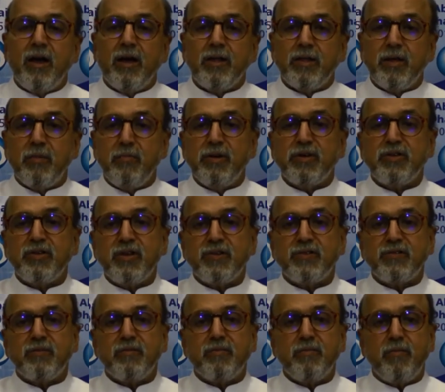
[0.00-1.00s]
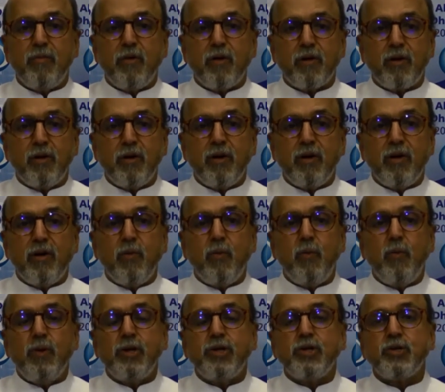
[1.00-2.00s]
the business model,
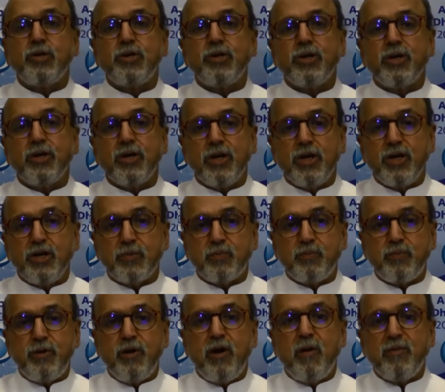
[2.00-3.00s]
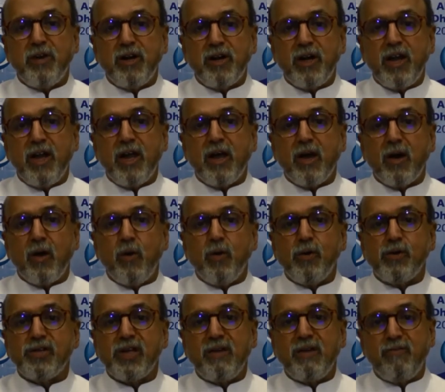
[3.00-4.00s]
which is predominantly
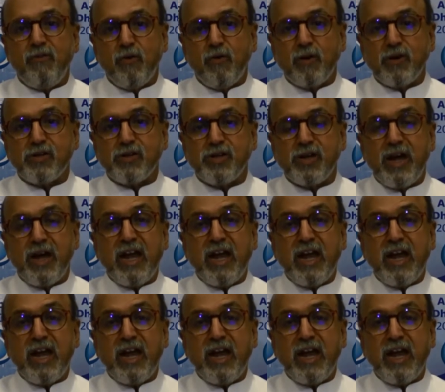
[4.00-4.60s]
wholesale focused.